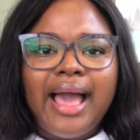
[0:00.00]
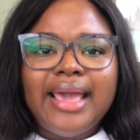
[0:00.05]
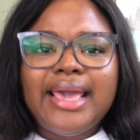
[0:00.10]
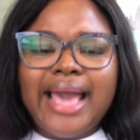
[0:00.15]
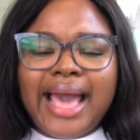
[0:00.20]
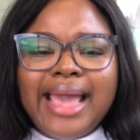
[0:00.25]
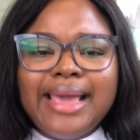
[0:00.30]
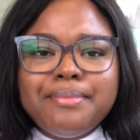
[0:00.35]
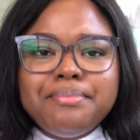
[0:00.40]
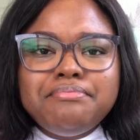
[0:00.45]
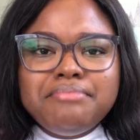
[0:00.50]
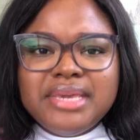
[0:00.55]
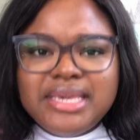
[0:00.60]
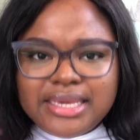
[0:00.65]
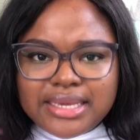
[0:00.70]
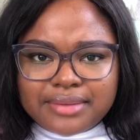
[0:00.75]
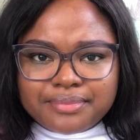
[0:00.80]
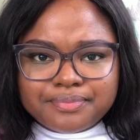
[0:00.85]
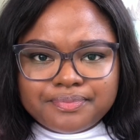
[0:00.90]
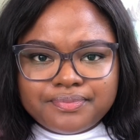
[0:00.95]
I'm
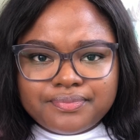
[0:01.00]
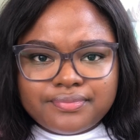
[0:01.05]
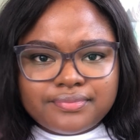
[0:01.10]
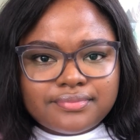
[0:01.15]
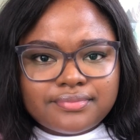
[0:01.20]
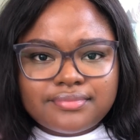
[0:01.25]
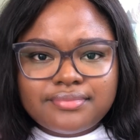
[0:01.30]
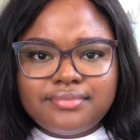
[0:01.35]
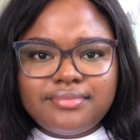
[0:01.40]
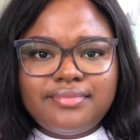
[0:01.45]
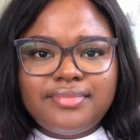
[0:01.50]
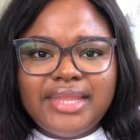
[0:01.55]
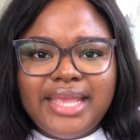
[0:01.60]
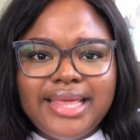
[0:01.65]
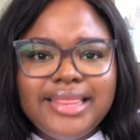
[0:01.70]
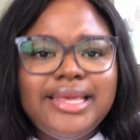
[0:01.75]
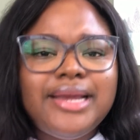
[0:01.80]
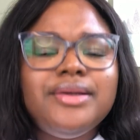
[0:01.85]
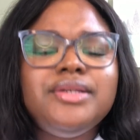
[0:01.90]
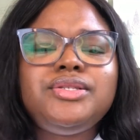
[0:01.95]
me.
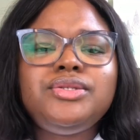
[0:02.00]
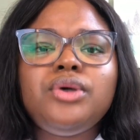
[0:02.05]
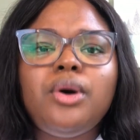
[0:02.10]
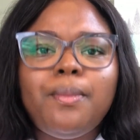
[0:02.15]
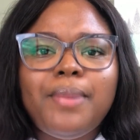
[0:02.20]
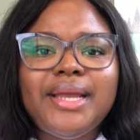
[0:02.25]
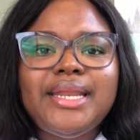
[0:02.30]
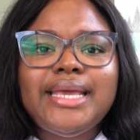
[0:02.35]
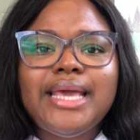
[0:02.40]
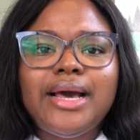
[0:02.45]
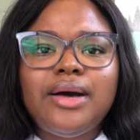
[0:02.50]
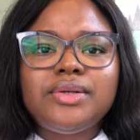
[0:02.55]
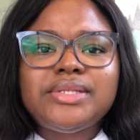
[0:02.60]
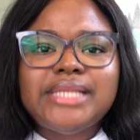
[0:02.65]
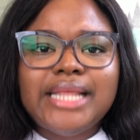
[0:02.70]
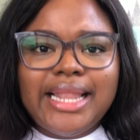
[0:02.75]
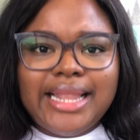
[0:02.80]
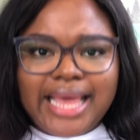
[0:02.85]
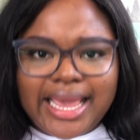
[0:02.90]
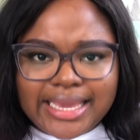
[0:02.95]
There is nobody else
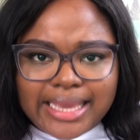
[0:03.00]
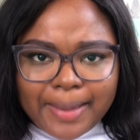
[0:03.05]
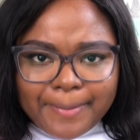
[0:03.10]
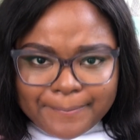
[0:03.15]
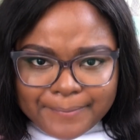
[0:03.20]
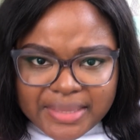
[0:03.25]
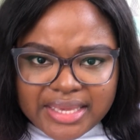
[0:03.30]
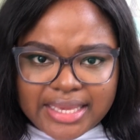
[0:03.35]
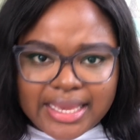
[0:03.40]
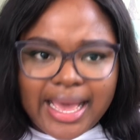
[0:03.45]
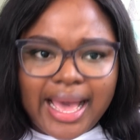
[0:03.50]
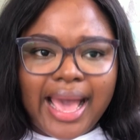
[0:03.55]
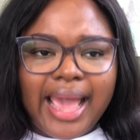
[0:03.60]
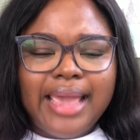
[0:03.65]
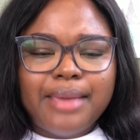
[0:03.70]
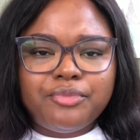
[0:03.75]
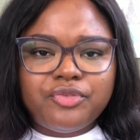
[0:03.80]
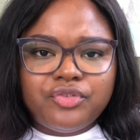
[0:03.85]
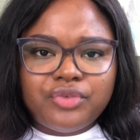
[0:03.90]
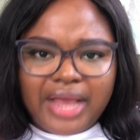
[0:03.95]
like me.
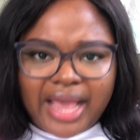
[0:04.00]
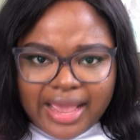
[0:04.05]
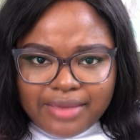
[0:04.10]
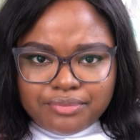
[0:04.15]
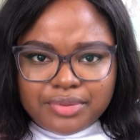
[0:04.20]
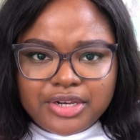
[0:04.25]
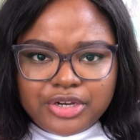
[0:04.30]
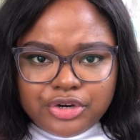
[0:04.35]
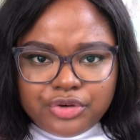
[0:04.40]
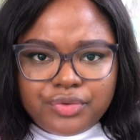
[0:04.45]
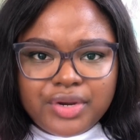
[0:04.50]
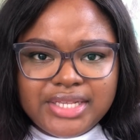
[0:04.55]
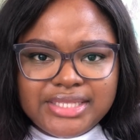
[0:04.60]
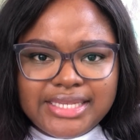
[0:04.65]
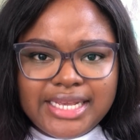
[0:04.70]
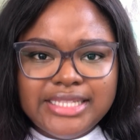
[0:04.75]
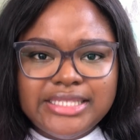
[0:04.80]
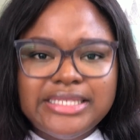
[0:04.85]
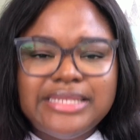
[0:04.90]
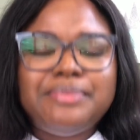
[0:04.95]
I've been
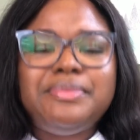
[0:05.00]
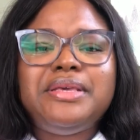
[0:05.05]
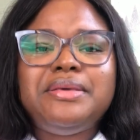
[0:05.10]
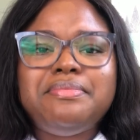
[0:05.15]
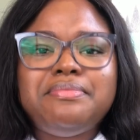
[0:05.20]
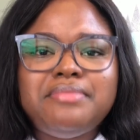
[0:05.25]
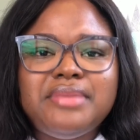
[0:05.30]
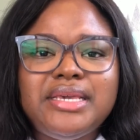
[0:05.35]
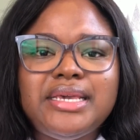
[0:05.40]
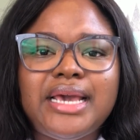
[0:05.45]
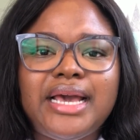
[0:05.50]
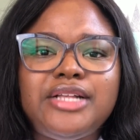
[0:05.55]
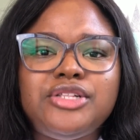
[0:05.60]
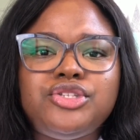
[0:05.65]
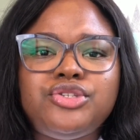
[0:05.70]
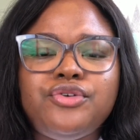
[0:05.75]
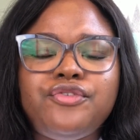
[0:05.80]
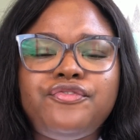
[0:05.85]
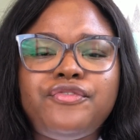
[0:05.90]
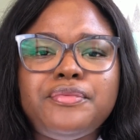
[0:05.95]
created to be me. And
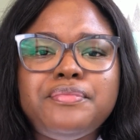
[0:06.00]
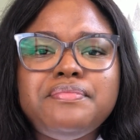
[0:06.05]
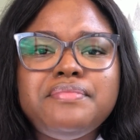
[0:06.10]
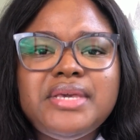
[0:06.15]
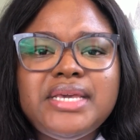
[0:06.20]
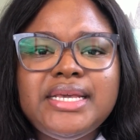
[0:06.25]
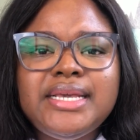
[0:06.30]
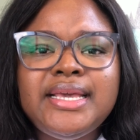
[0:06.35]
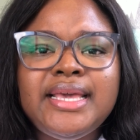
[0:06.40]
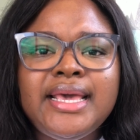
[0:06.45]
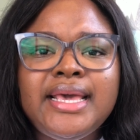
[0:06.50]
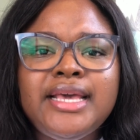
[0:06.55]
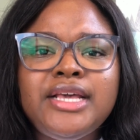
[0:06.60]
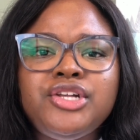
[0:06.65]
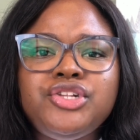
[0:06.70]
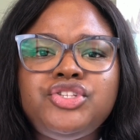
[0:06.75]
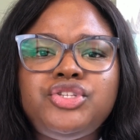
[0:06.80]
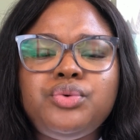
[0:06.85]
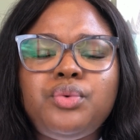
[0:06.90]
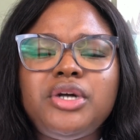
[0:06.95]
so for me
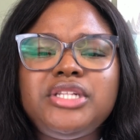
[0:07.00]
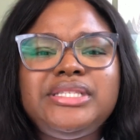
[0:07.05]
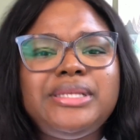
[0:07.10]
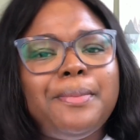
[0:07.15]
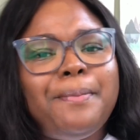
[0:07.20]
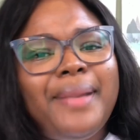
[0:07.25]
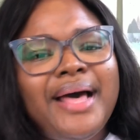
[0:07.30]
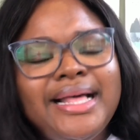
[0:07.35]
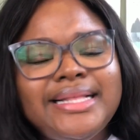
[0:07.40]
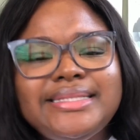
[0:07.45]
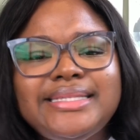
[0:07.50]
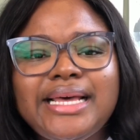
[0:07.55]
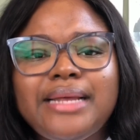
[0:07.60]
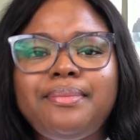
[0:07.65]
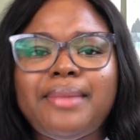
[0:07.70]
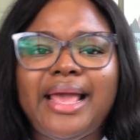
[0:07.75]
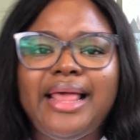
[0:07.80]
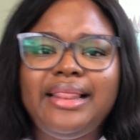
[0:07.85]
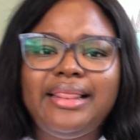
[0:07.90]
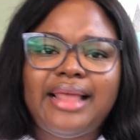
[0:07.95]
to want to pattern
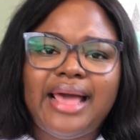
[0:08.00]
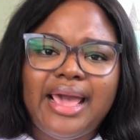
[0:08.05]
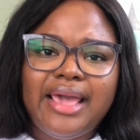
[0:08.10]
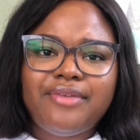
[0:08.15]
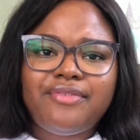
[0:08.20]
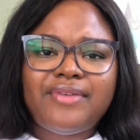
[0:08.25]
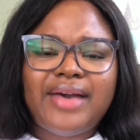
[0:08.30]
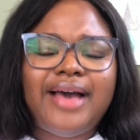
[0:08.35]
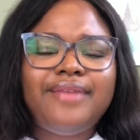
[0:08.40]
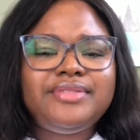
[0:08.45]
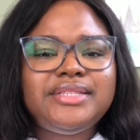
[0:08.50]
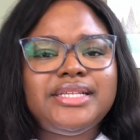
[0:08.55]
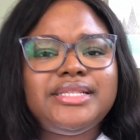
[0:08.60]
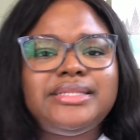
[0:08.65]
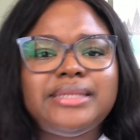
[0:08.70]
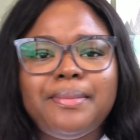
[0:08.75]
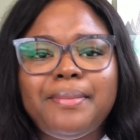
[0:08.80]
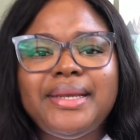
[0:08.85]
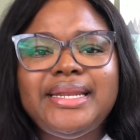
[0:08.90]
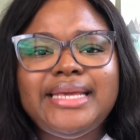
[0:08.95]
my life after
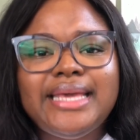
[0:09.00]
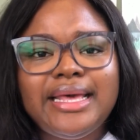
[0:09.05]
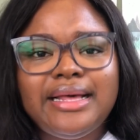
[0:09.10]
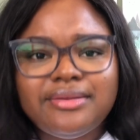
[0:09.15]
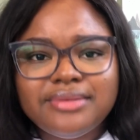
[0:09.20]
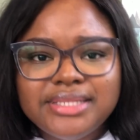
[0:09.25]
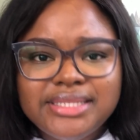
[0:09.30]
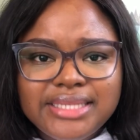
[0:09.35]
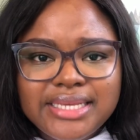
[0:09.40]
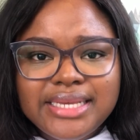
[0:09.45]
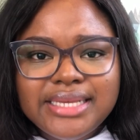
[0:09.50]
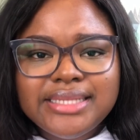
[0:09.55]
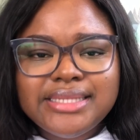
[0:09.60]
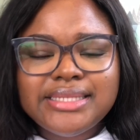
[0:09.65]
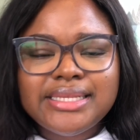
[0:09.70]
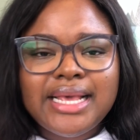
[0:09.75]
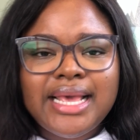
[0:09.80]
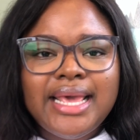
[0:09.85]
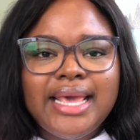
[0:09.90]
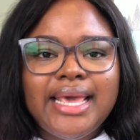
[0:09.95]
somebody
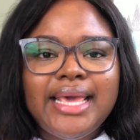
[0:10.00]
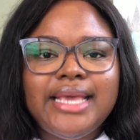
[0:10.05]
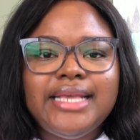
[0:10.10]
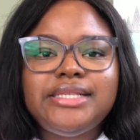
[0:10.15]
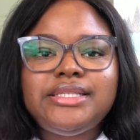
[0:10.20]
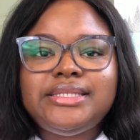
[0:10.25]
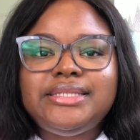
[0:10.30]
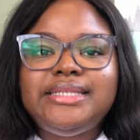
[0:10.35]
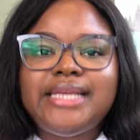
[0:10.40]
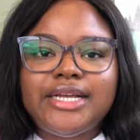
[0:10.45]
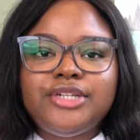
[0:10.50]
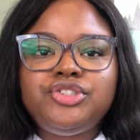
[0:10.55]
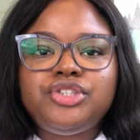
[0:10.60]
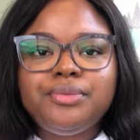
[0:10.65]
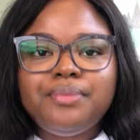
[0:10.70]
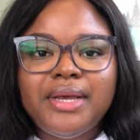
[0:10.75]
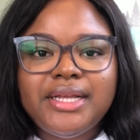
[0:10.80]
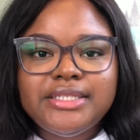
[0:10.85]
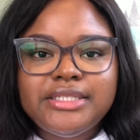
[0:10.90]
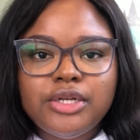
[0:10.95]
else's is
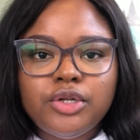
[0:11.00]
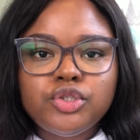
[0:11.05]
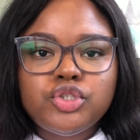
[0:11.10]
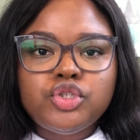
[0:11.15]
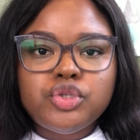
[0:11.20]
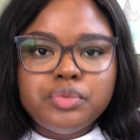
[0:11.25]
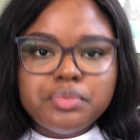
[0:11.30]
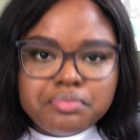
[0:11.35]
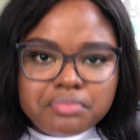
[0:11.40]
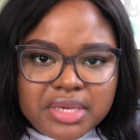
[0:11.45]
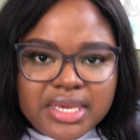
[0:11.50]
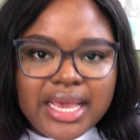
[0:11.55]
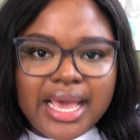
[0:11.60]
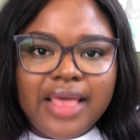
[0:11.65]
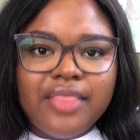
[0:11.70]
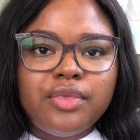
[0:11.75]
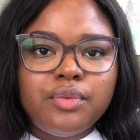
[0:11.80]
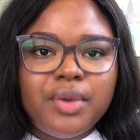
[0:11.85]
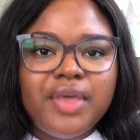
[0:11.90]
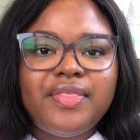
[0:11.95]
detrimental to me
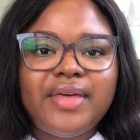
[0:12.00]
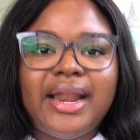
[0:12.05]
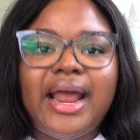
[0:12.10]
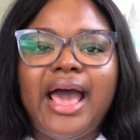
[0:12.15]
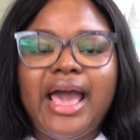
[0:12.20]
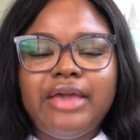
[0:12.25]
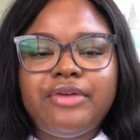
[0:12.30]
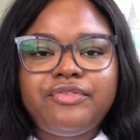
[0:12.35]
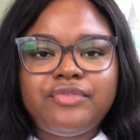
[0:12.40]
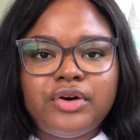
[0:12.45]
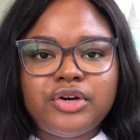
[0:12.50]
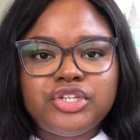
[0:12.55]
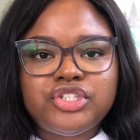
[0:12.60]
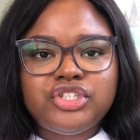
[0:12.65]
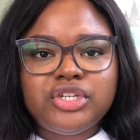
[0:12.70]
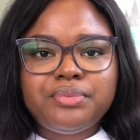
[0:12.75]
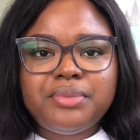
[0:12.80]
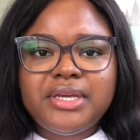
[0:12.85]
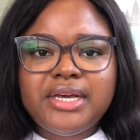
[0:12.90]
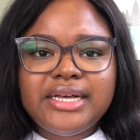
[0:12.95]
and the way that I
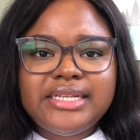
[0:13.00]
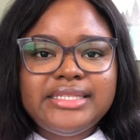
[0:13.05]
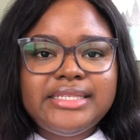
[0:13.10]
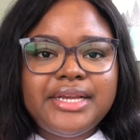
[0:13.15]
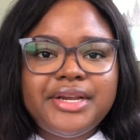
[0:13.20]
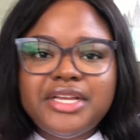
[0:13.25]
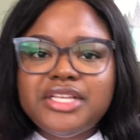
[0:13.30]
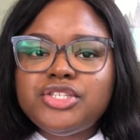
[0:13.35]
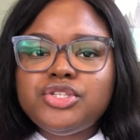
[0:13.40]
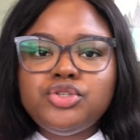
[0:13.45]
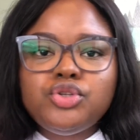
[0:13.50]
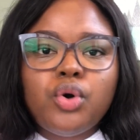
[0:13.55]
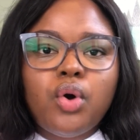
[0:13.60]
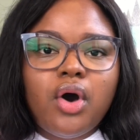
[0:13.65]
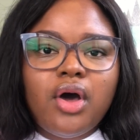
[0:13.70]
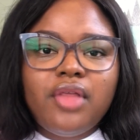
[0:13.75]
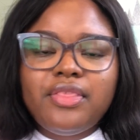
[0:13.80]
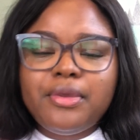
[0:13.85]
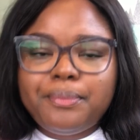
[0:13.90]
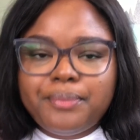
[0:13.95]
function, because there is no
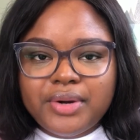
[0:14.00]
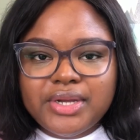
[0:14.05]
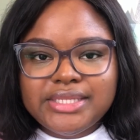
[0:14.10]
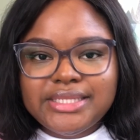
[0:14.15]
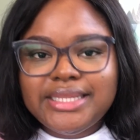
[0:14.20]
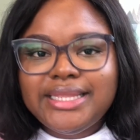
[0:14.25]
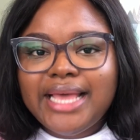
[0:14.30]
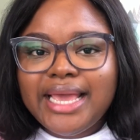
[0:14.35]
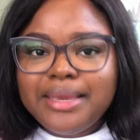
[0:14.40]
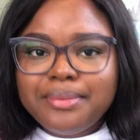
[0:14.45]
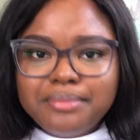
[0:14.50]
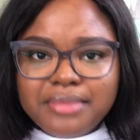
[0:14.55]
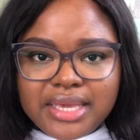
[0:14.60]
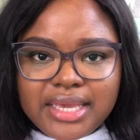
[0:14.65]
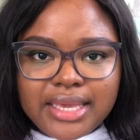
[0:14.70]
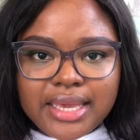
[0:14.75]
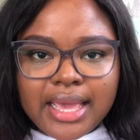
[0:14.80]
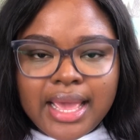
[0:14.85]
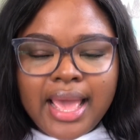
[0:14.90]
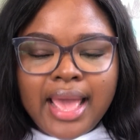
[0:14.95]
other person like
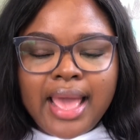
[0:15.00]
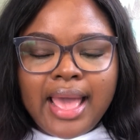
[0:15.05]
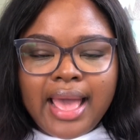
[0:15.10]
me.